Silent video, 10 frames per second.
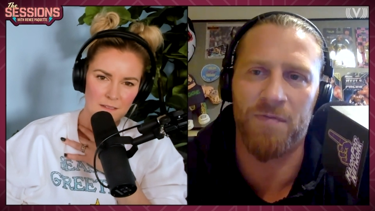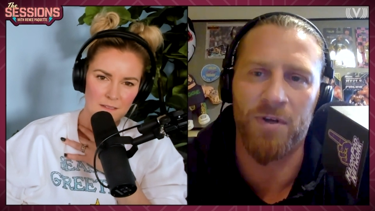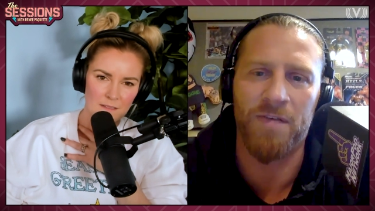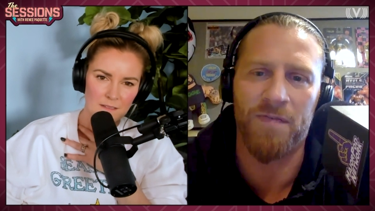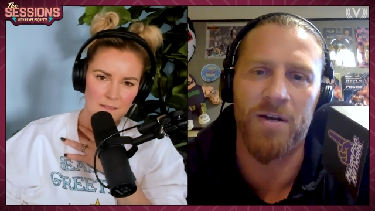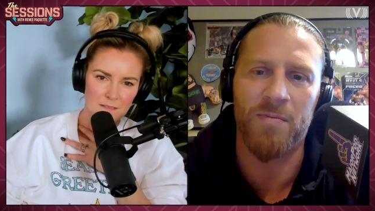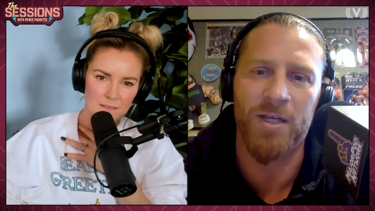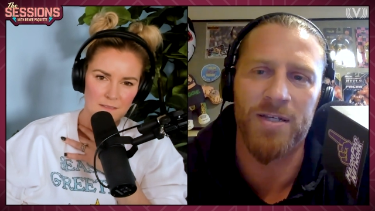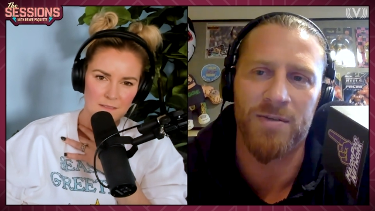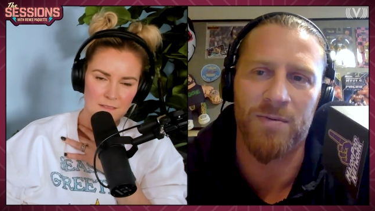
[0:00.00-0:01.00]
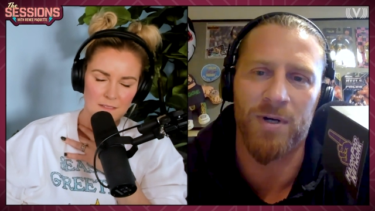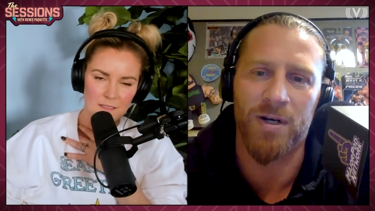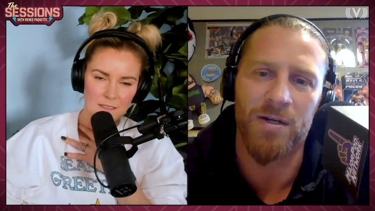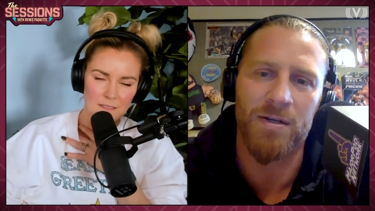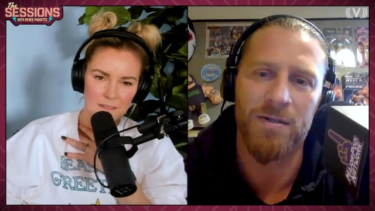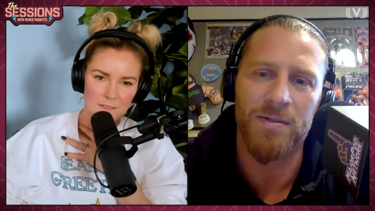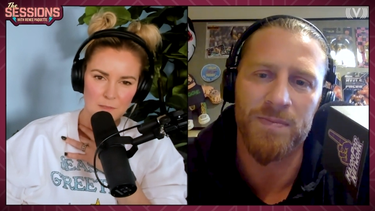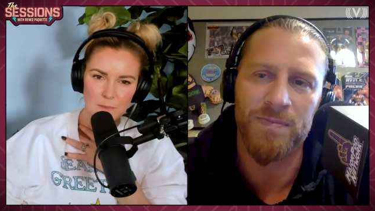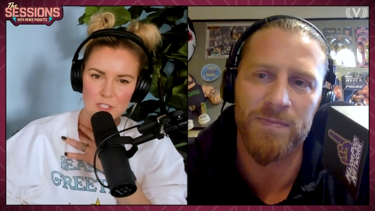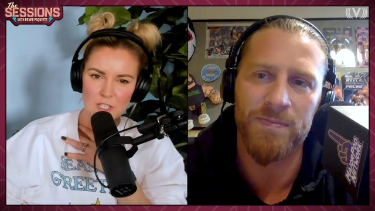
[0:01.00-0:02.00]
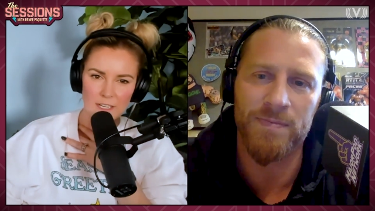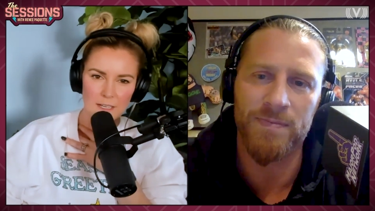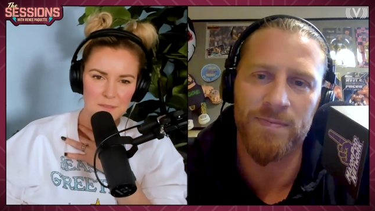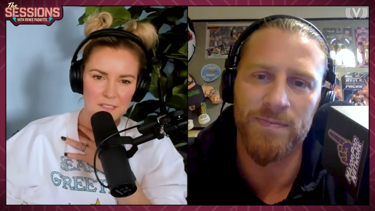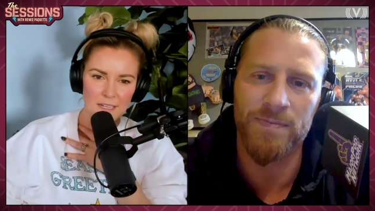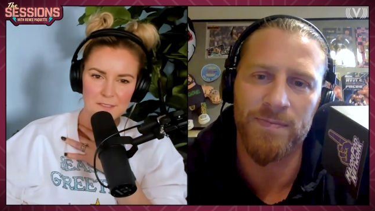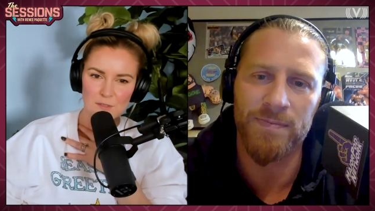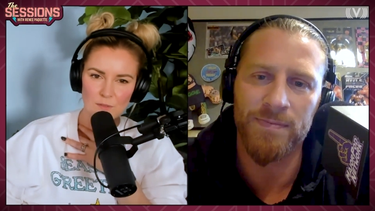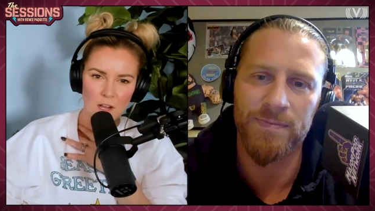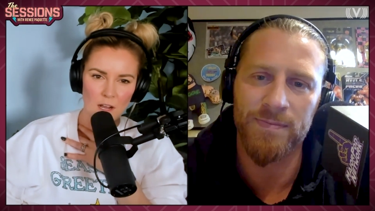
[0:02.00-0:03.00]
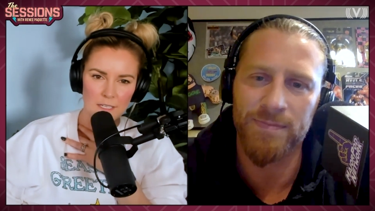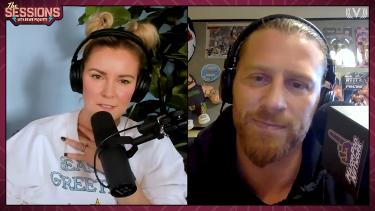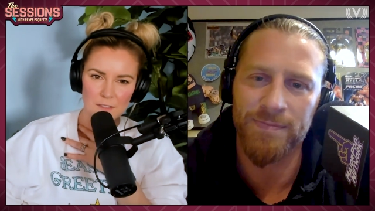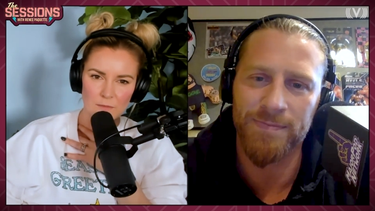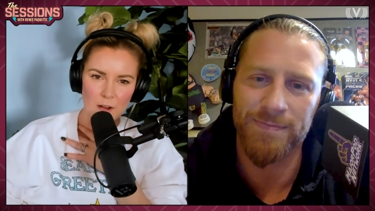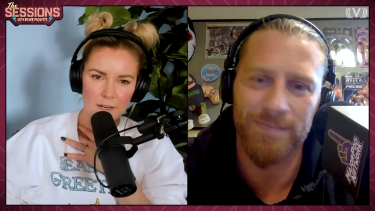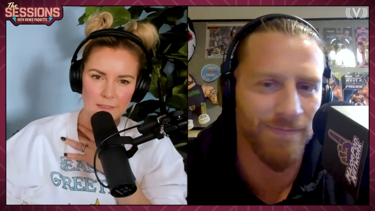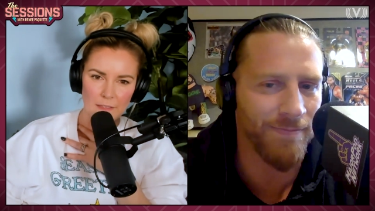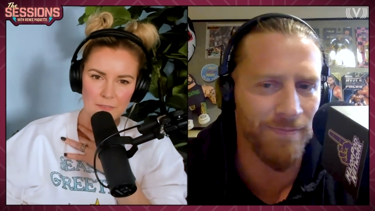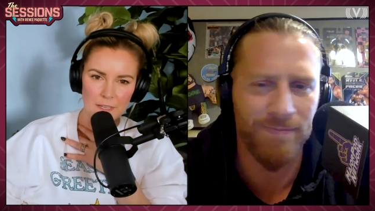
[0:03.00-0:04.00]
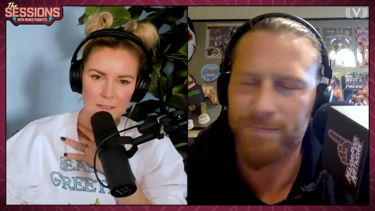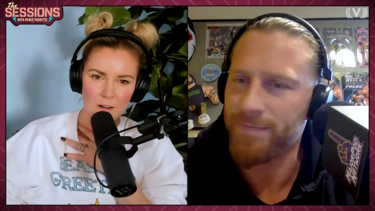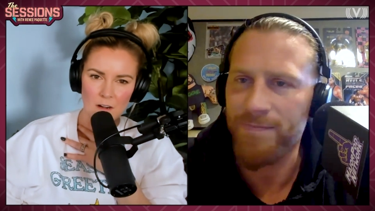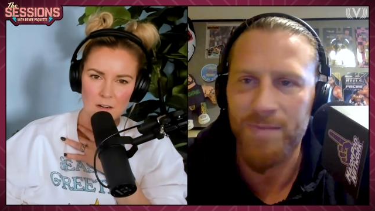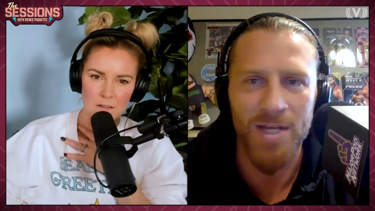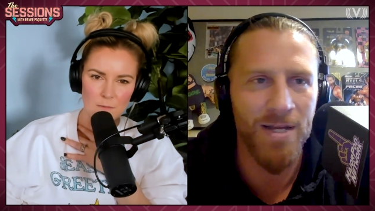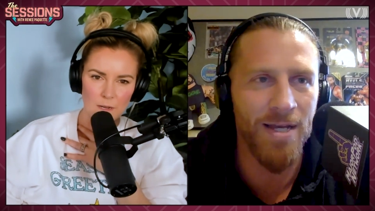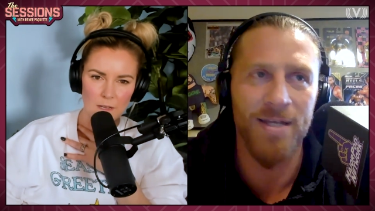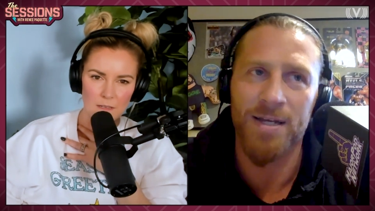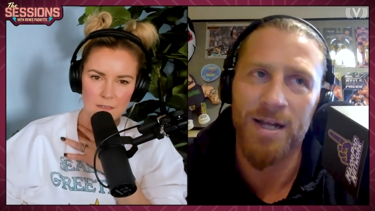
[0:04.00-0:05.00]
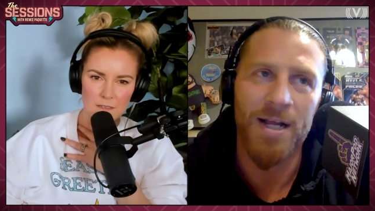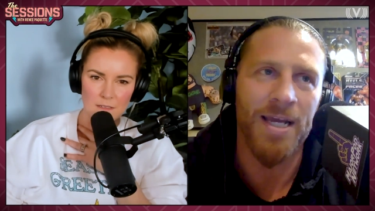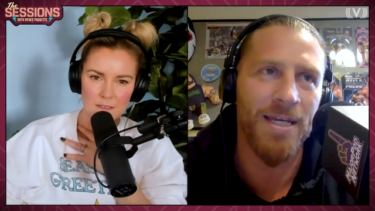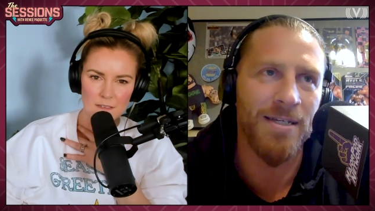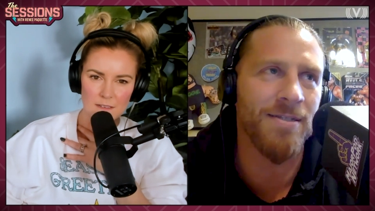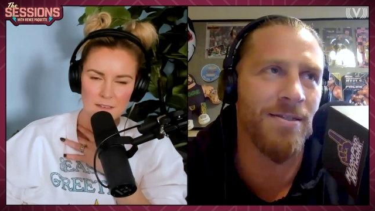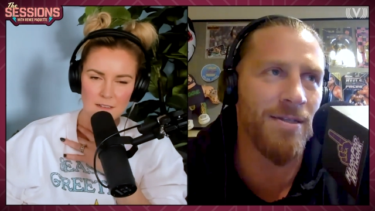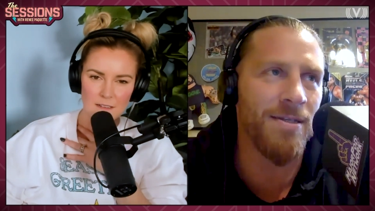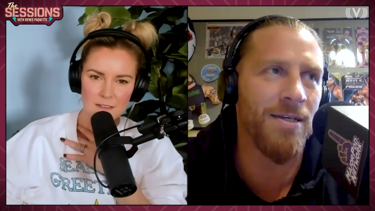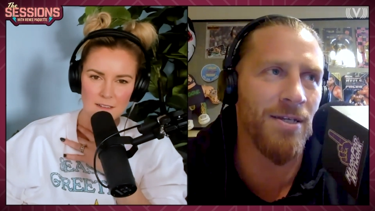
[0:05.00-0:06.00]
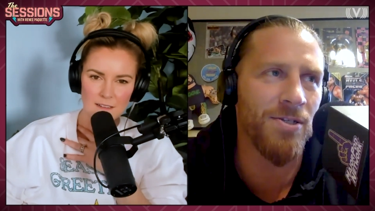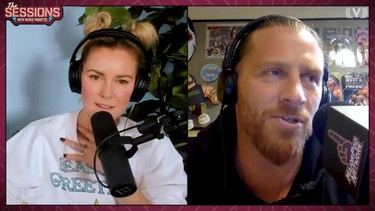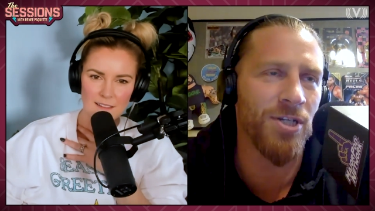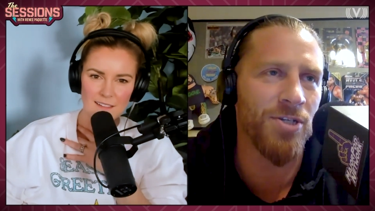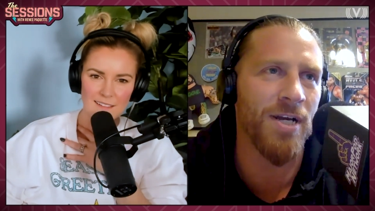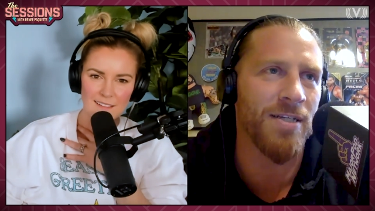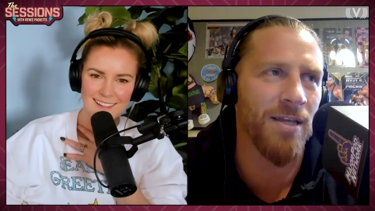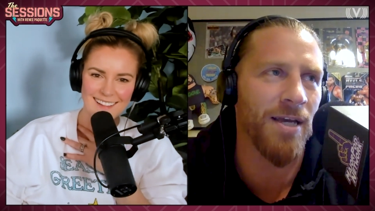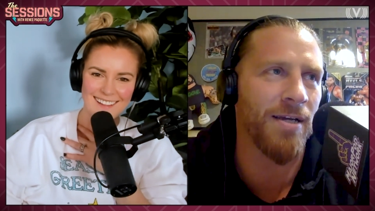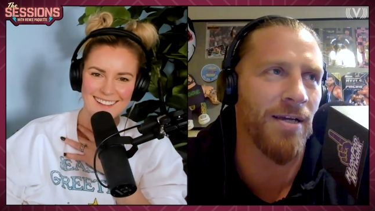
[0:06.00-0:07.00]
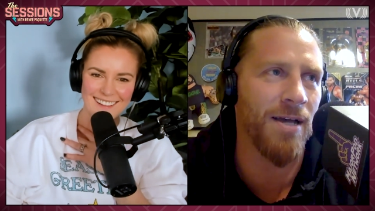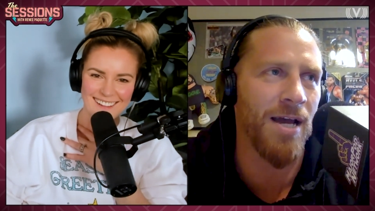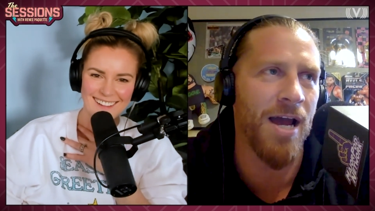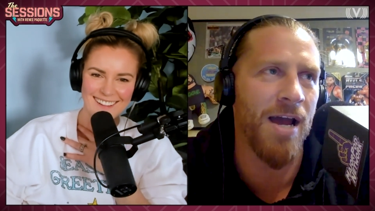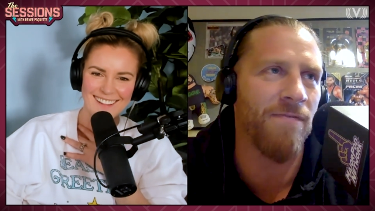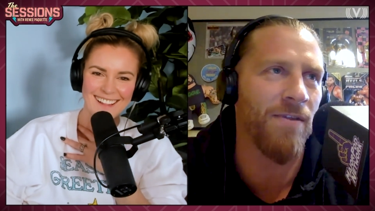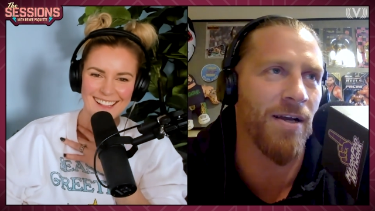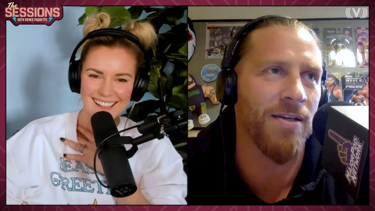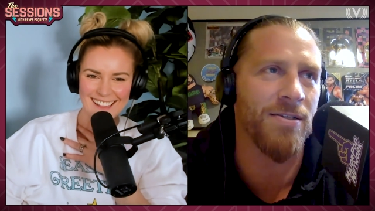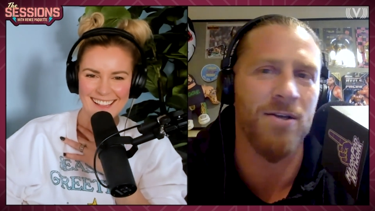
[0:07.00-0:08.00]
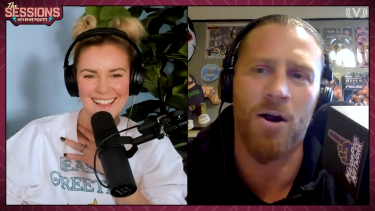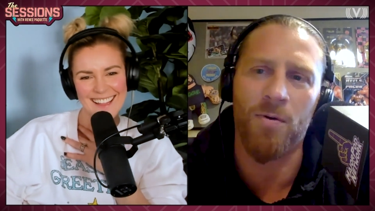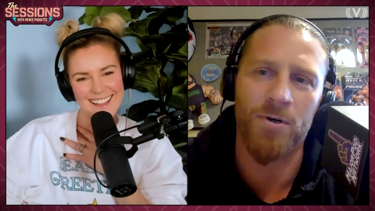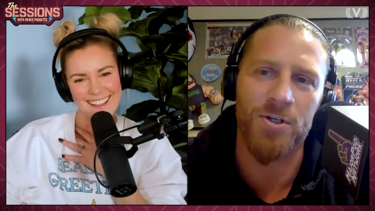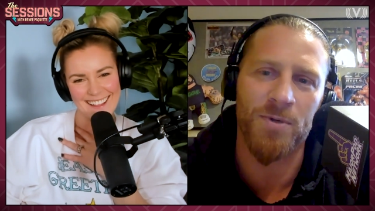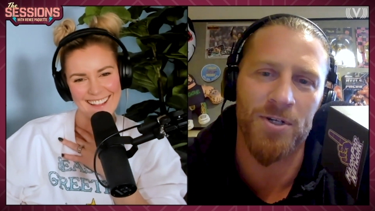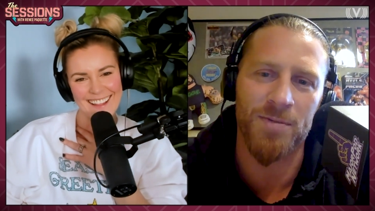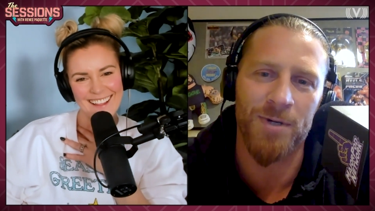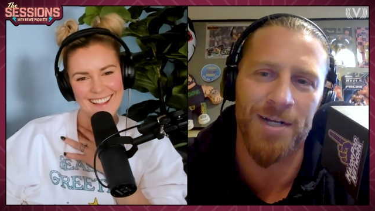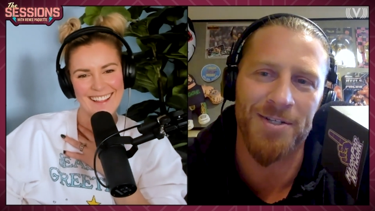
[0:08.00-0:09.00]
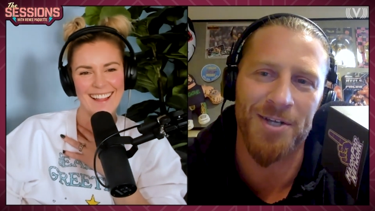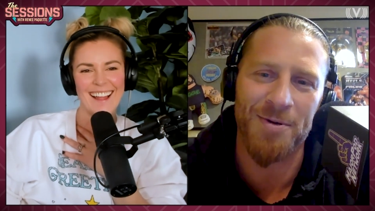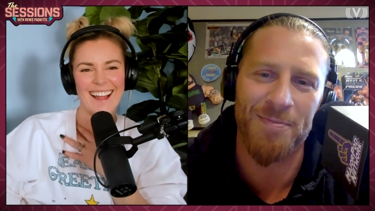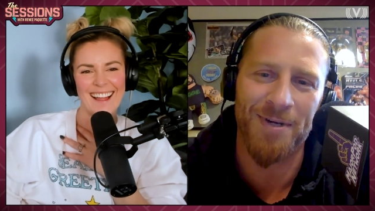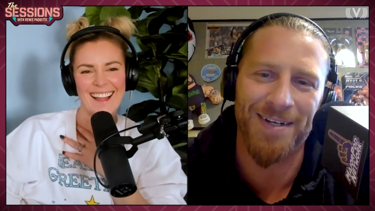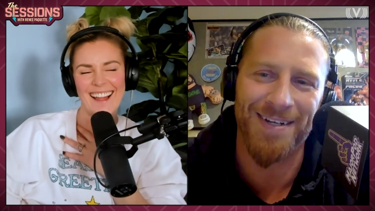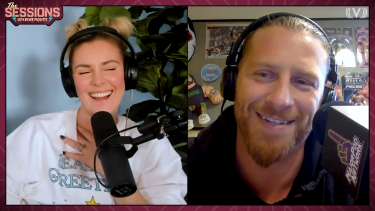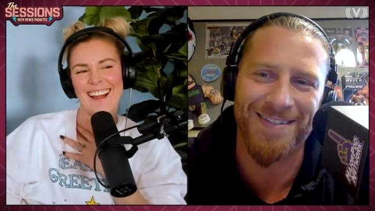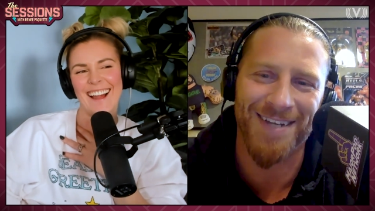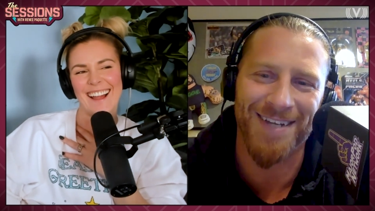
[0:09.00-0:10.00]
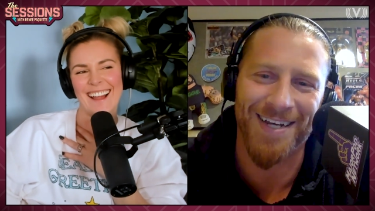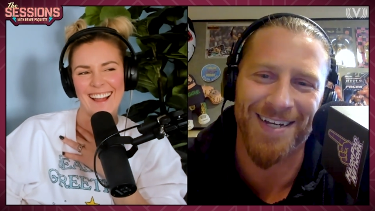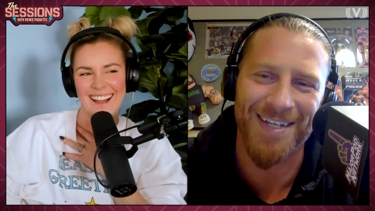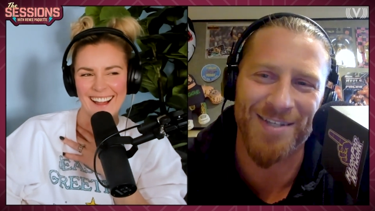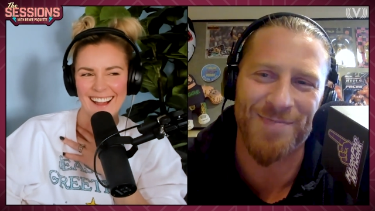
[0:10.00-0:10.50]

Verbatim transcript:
Speaker 1: really fun place to work. Jimmy Jacobs and that sarong. He's still rocking that thing hard, or
Speaker 2: what? He's he's usually dressed like half like a Star Wars person when I see him, but it's like
Speaker 1: it's